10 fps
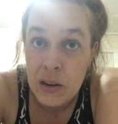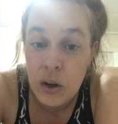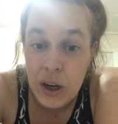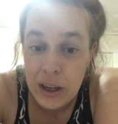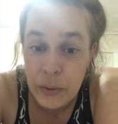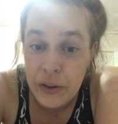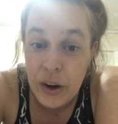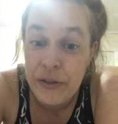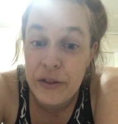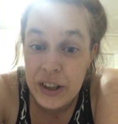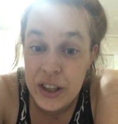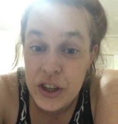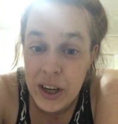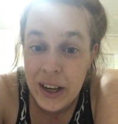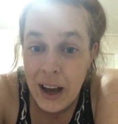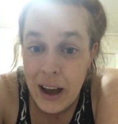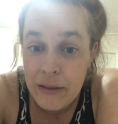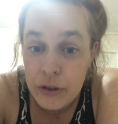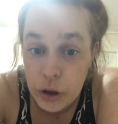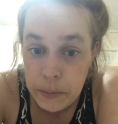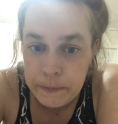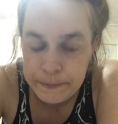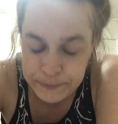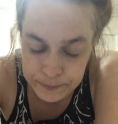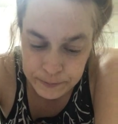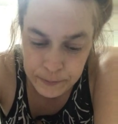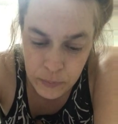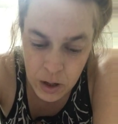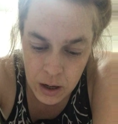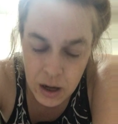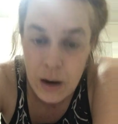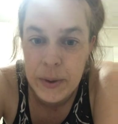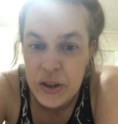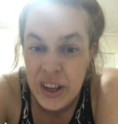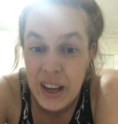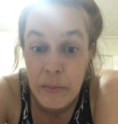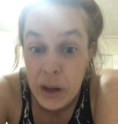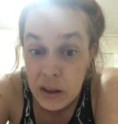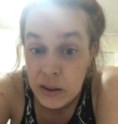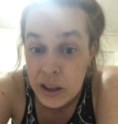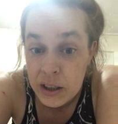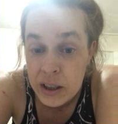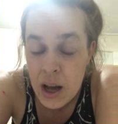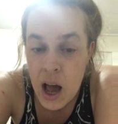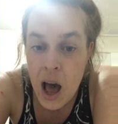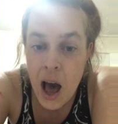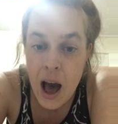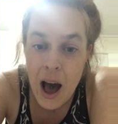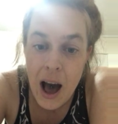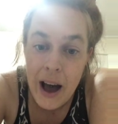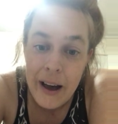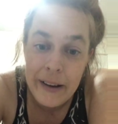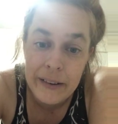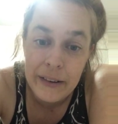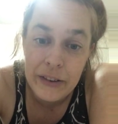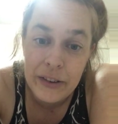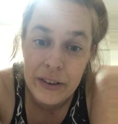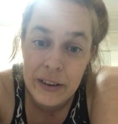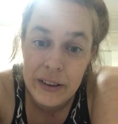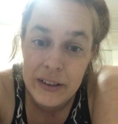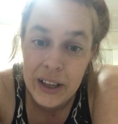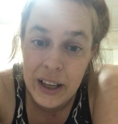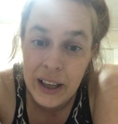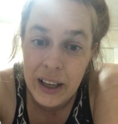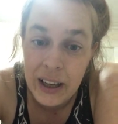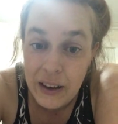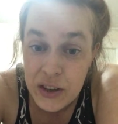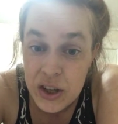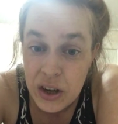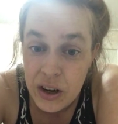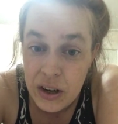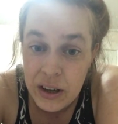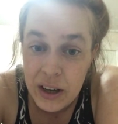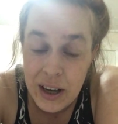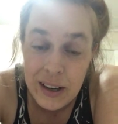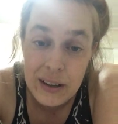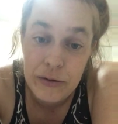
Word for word: Luckily, we've got a fridge in our room and I've been drinking milk and taking Gaviscon and